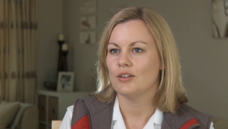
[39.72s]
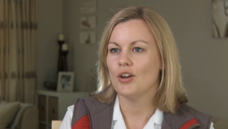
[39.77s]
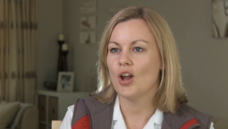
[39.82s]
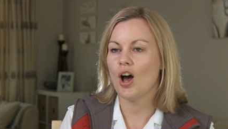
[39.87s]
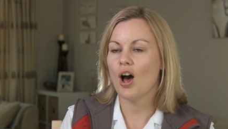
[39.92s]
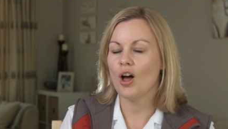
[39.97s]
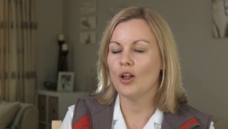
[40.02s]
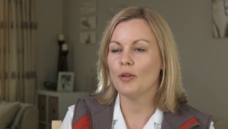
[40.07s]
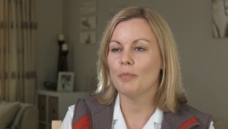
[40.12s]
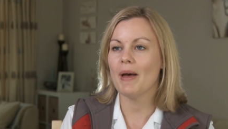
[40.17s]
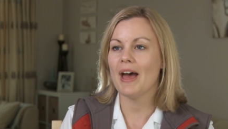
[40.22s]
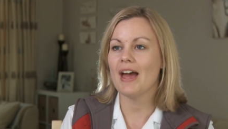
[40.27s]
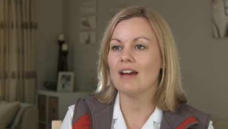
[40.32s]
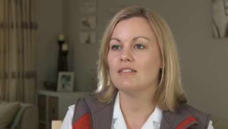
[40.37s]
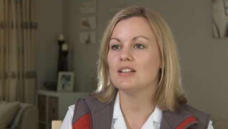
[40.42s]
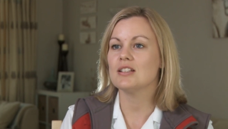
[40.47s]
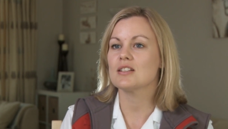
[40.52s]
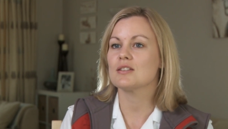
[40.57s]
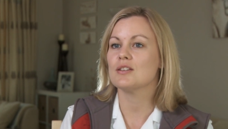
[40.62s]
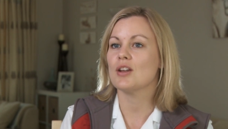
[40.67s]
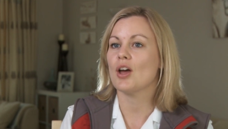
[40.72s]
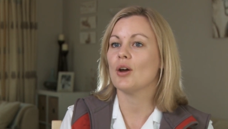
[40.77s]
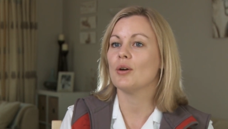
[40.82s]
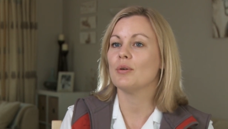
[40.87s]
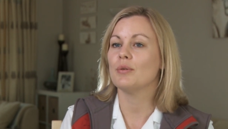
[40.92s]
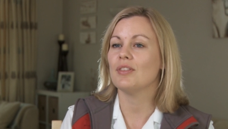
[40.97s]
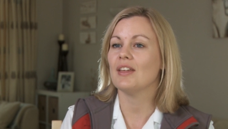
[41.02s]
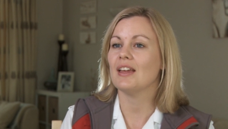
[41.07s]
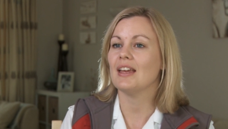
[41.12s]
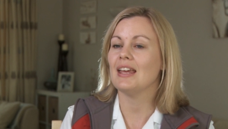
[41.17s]
Not all parents
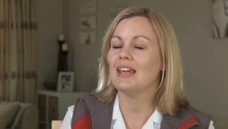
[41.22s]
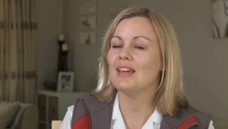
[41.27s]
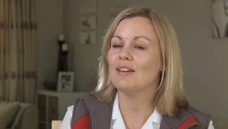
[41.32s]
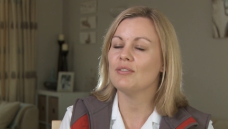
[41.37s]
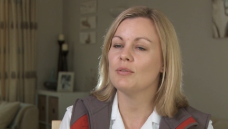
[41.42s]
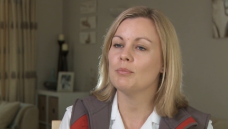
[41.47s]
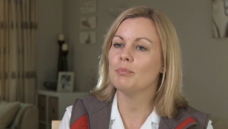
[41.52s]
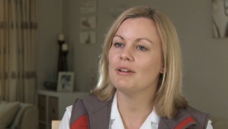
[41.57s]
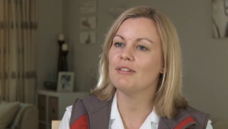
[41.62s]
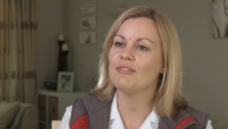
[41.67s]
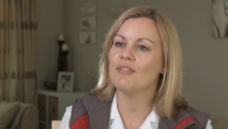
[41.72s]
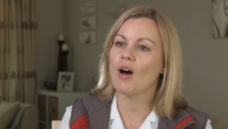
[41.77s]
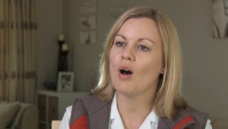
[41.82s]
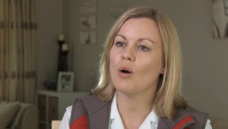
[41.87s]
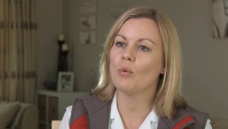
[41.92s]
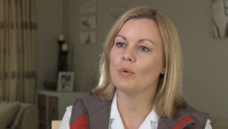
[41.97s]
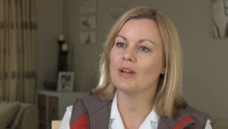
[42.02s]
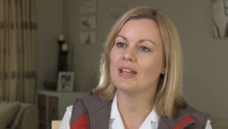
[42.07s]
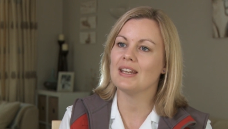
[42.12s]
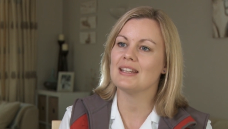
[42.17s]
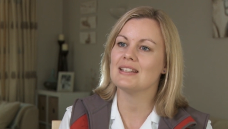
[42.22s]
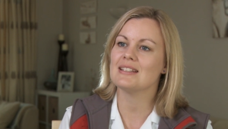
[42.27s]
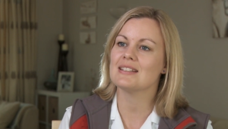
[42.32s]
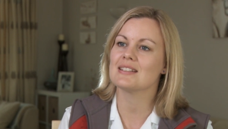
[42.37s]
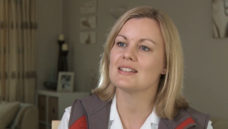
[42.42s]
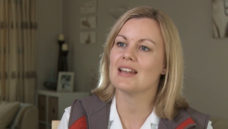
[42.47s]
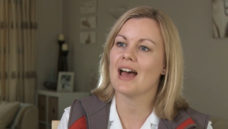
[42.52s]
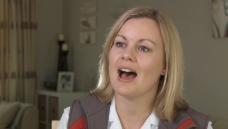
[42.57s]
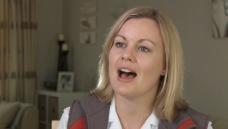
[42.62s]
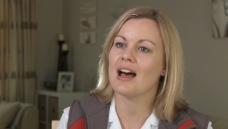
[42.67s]
know that even before weaning
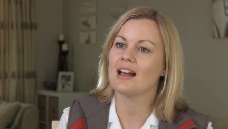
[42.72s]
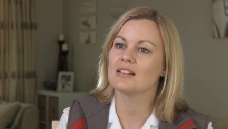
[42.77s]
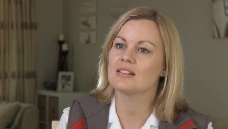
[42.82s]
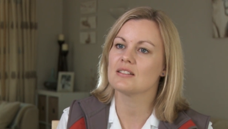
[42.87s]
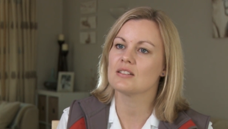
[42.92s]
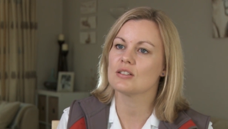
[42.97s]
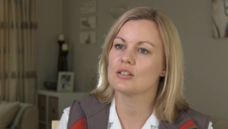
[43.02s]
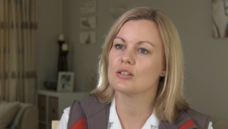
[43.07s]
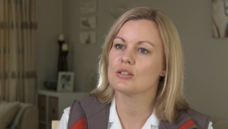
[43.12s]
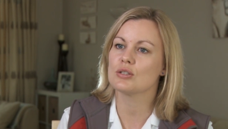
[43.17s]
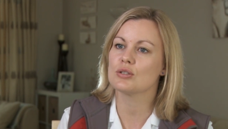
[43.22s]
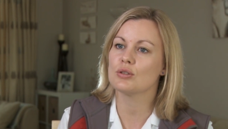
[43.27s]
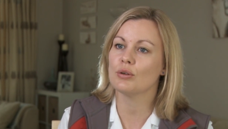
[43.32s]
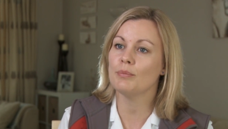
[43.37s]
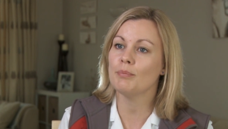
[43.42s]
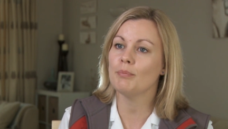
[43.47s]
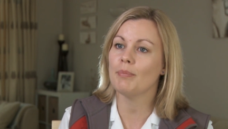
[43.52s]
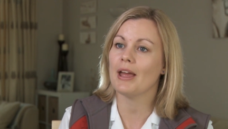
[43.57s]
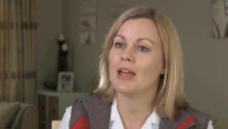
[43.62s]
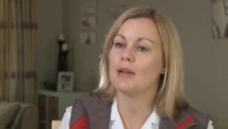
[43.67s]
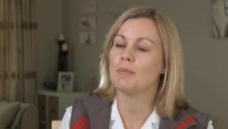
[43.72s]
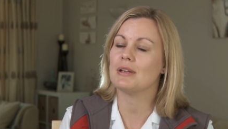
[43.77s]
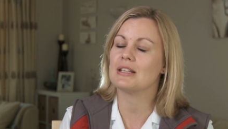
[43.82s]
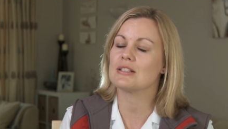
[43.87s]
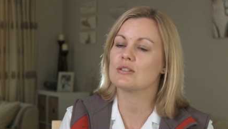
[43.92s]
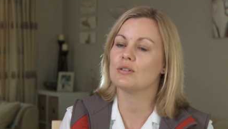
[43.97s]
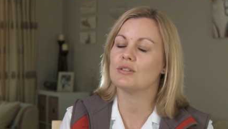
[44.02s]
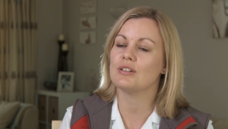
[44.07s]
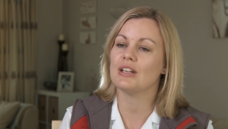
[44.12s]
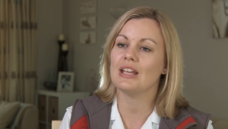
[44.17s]
starts, some
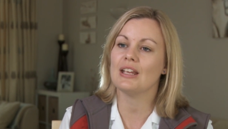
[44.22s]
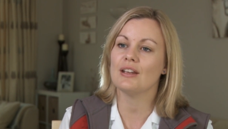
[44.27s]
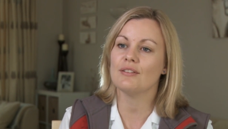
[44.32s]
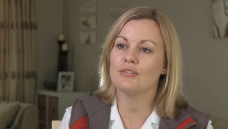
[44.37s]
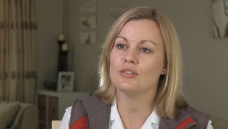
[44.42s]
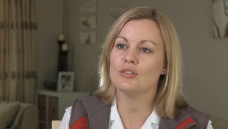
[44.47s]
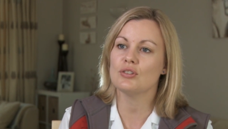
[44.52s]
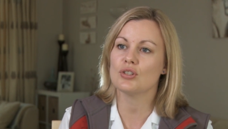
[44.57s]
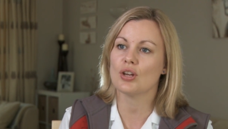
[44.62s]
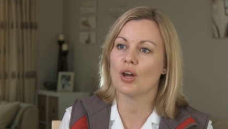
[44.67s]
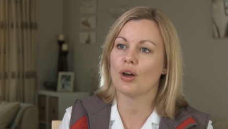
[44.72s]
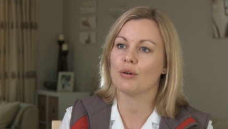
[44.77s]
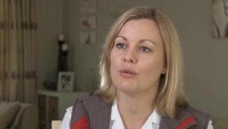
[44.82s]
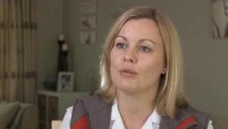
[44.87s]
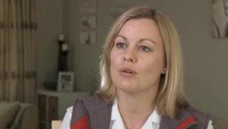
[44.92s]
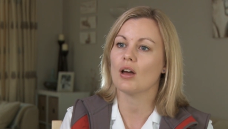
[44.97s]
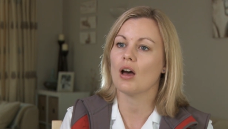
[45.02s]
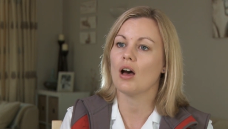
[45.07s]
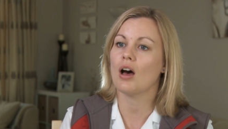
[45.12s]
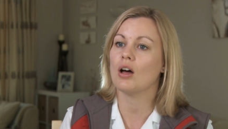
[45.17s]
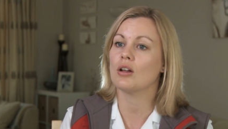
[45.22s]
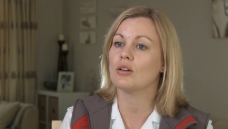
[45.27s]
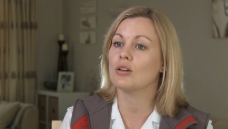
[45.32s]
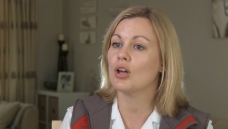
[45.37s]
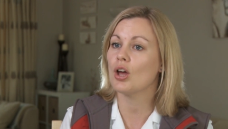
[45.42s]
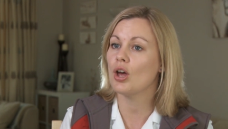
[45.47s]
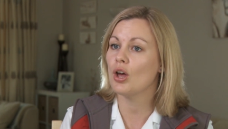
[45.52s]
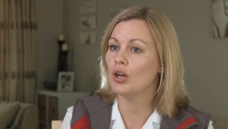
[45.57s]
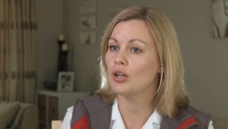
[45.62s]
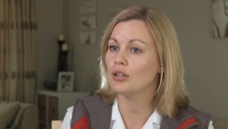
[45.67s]
babies could even choke on
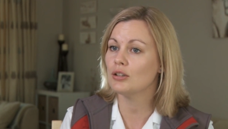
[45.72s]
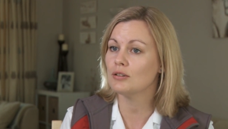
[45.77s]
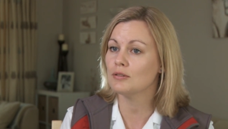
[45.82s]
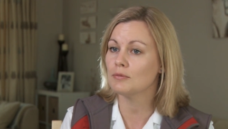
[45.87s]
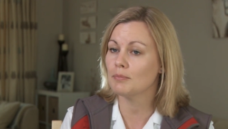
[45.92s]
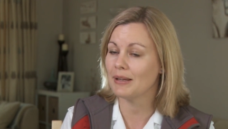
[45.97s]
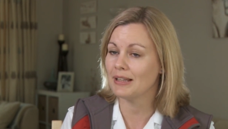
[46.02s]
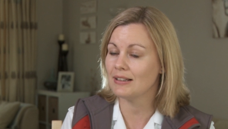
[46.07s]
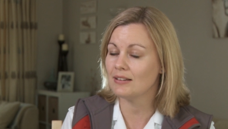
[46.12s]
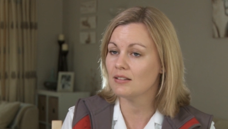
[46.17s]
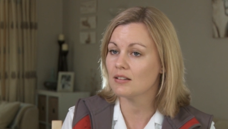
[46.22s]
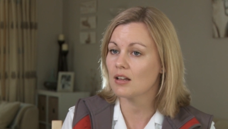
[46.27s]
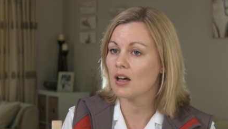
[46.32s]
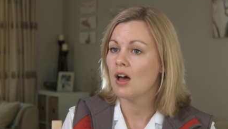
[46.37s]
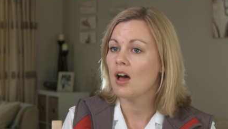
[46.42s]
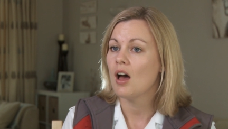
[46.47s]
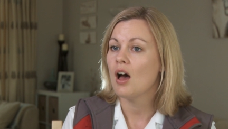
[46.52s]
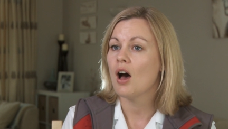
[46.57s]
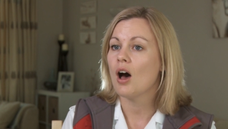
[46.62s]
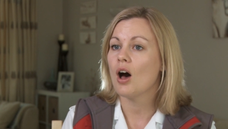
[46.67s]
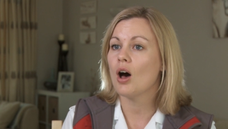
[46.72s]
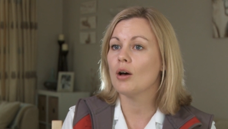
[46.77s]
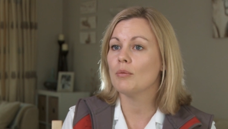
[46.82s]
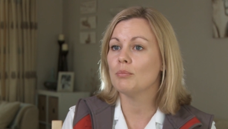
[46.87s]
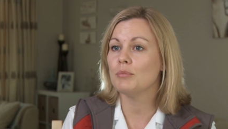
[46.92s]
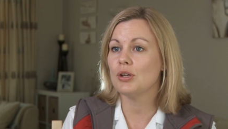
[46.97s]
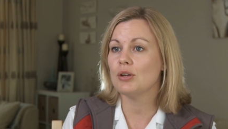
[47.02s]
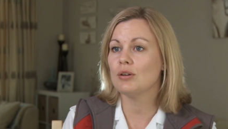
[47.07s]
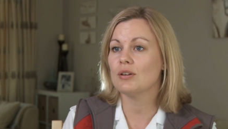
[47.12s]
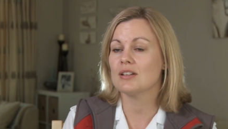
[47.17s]
curdled milk or
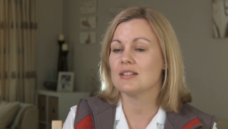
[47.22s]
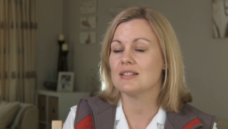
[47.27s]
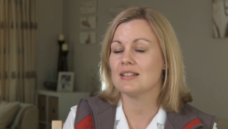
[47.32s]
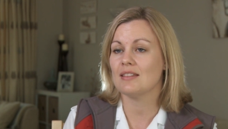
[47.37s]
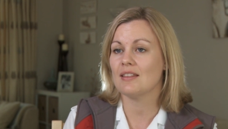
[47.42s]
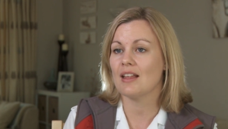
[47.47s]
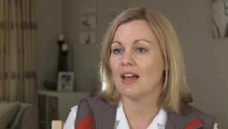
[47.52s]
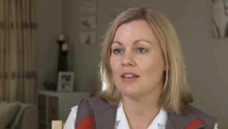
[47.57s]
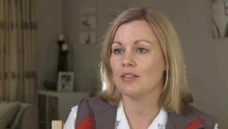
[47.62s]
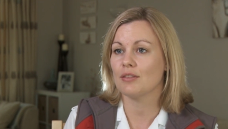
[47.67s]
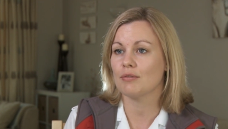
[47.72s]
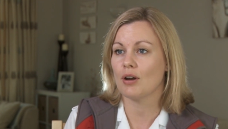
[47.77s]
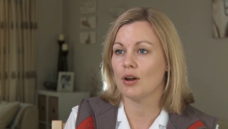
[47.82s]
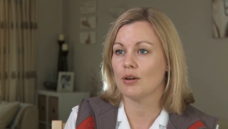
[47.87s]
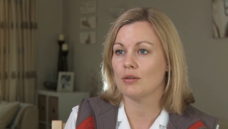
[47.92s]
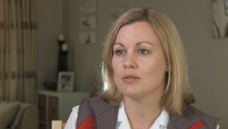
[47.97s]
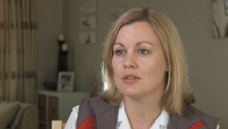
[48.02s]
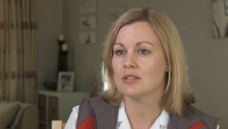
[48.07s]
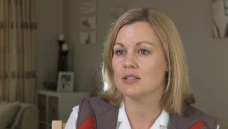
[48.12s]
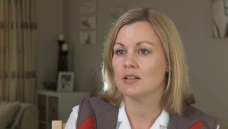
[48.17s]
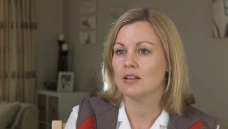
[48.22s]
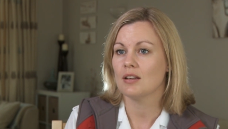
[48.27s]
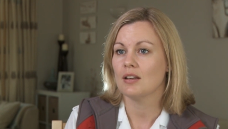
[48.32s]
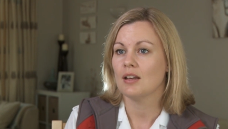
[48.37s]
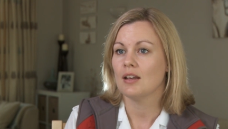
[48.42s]
mucus in their throat.